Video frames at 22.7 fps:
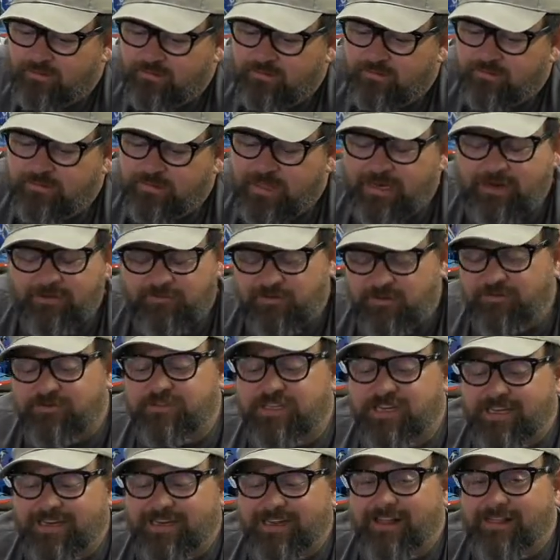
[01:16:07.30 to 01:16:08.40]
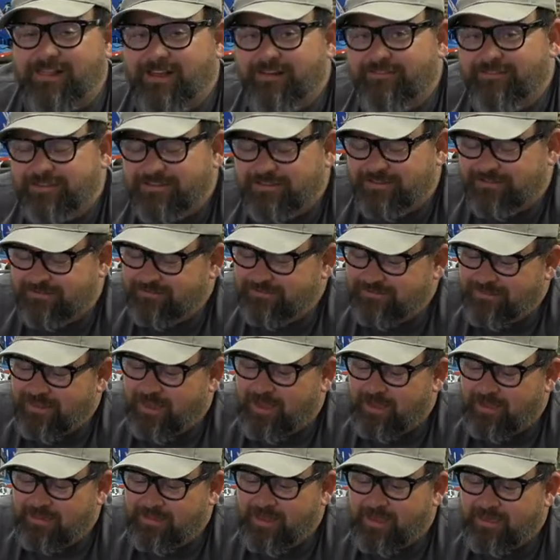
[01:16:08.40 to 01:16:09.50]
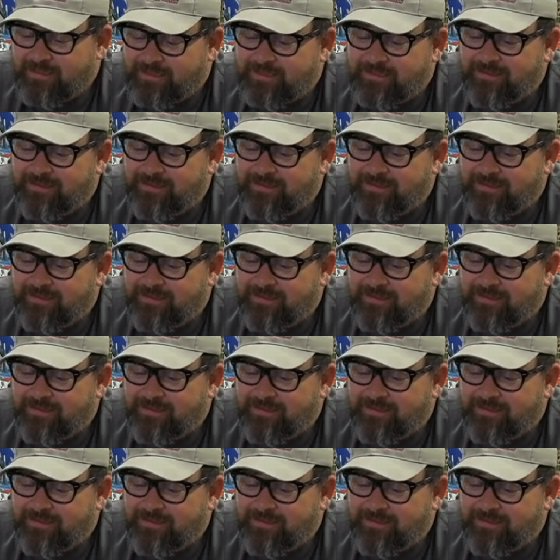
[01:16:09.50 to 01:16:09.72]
That F-15, I love it. I like it